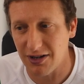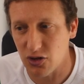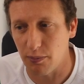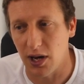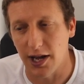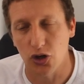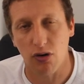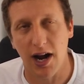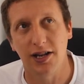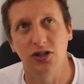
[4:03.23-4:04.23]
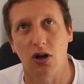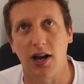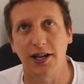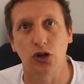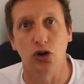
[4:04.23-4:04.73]
the play and try and sort of
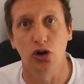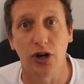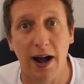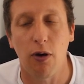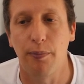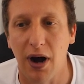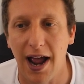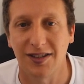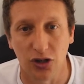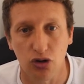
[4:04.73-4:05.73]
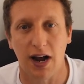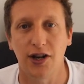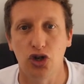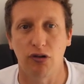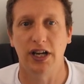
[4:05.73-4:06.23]
like goad out a press and try
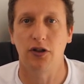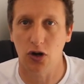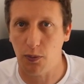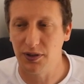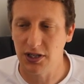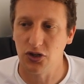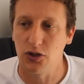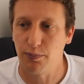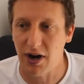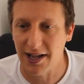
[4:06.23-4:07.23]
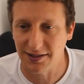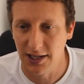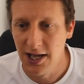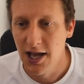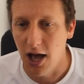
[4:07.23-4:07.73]
and trigger the opposition's press.
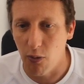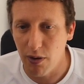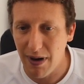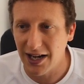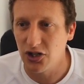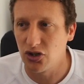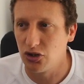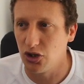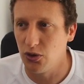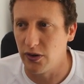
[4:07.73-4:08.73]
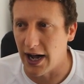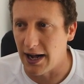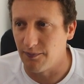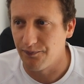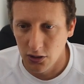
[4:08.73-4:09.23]
And we managed to do that.
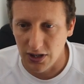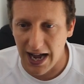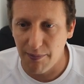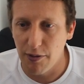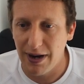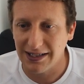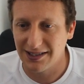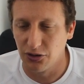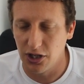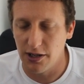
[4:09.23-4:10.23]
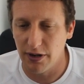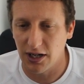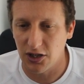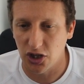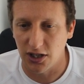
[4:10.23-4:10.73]
So Amrabat stood in the
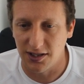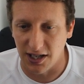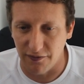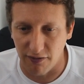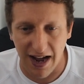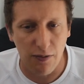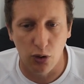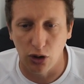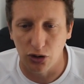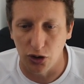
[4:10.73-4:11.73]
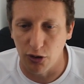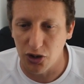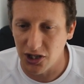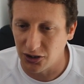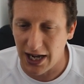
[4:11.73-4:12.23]
middle, as you can see. Varane won't do
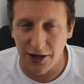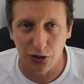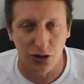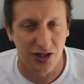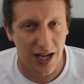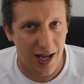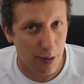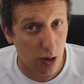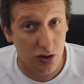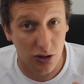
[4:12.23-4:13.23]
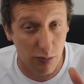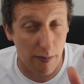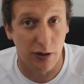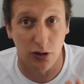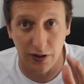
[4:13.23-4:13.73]
much. He'll kind of just stay there because he's
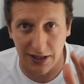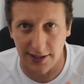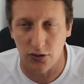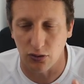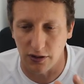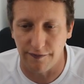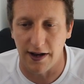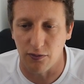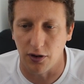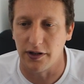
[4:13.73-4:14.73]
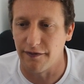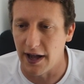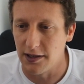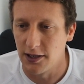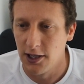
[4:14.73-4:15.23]
on that central defender on
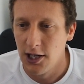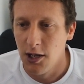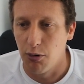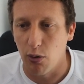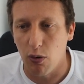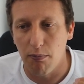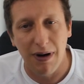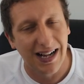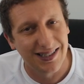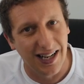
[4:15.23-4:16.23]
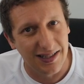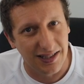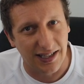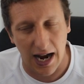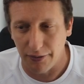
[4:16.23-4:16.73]
defend. But we want Martinez to
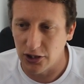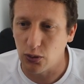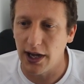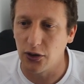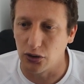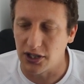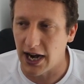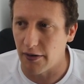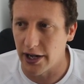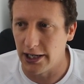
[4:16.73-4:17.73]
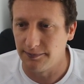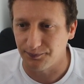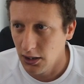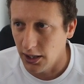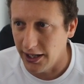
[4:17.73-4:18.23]
carry. He's quite a good carrier.
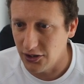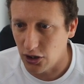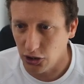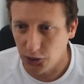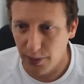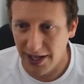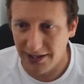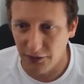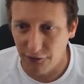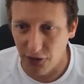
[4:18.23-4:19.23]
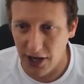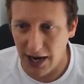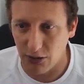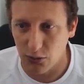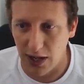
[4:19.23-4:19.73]
He's got space in front
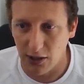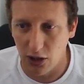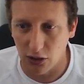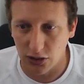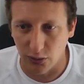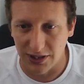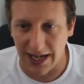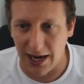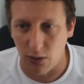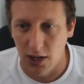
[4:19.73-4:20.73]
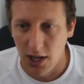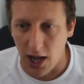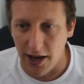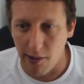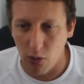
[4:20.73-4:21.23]
now as well, look, so he's out.
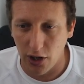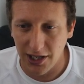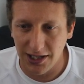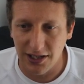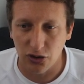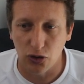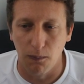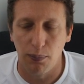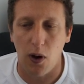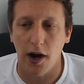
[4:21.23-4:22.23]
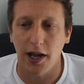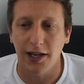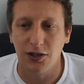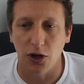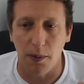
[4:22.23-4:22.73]
And then what he is at some point,
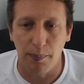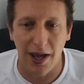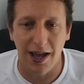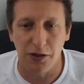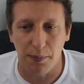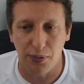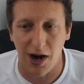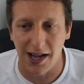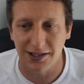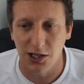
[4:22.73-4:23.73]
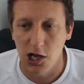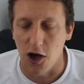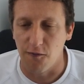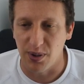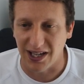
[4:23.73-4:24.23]
he's going to bait the press
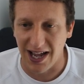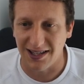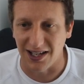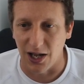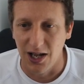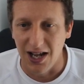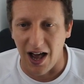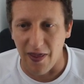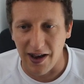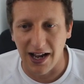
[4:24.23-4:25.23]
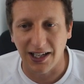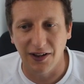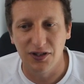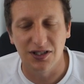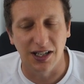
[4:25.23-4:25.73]
of Paqueta. And then that
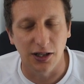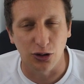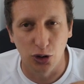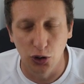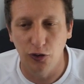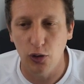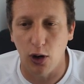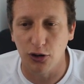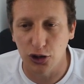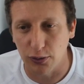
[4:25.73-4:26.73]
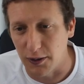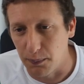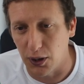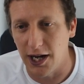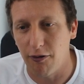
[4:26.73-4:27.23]
gives us a little 2v1 so we can
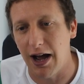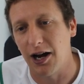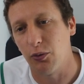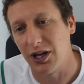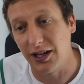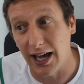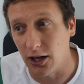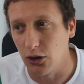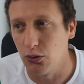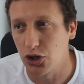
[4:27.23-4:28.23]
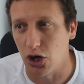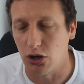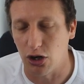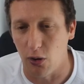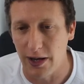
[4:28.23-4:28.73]
play around and we can get Luke Shaw
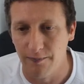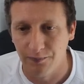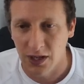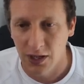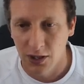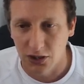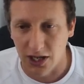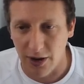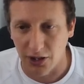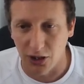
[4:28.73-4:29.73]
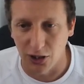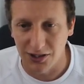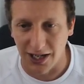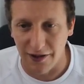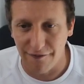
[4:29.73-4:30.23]
going. So there he goes.
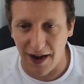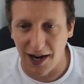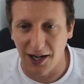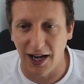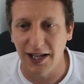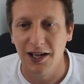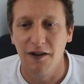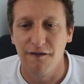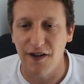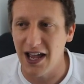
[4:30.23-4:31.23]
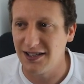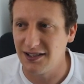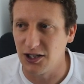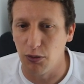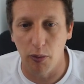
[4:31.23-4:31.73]
And he finally faces
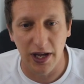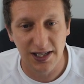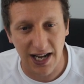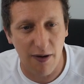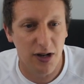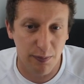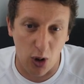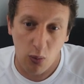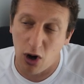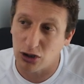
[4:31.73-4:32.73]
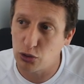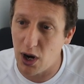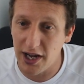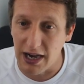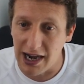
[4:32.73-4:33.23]
him up. He's carried the ball, what,
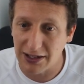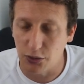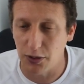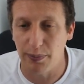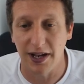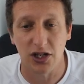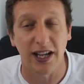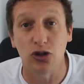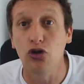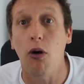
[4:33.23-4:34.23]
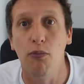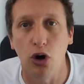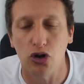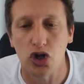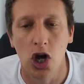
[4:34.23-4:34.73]
20 yards up the pitch. It's not
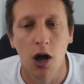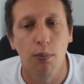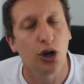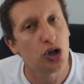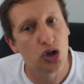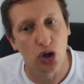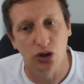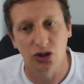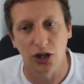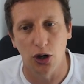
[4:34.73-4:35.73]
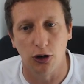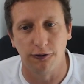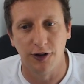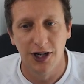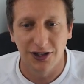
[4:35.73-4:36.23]
much, but it's just
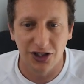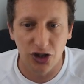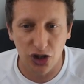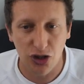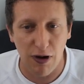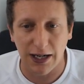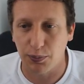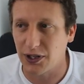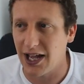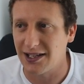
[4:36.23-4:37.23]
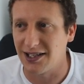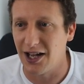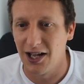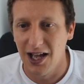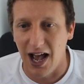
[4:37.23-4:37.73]
enough to distract
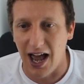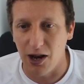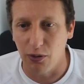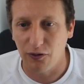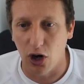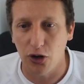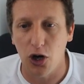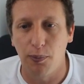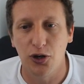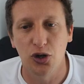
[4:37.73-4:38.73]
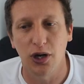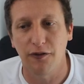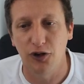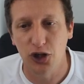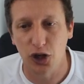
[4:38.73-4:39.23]
Paqueta. And then we've got the opportunity
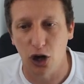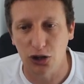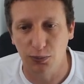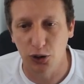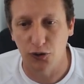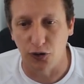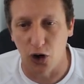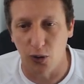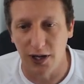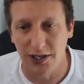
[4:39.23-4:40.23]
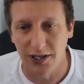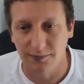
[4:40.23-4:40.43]
for Shaw to push forward.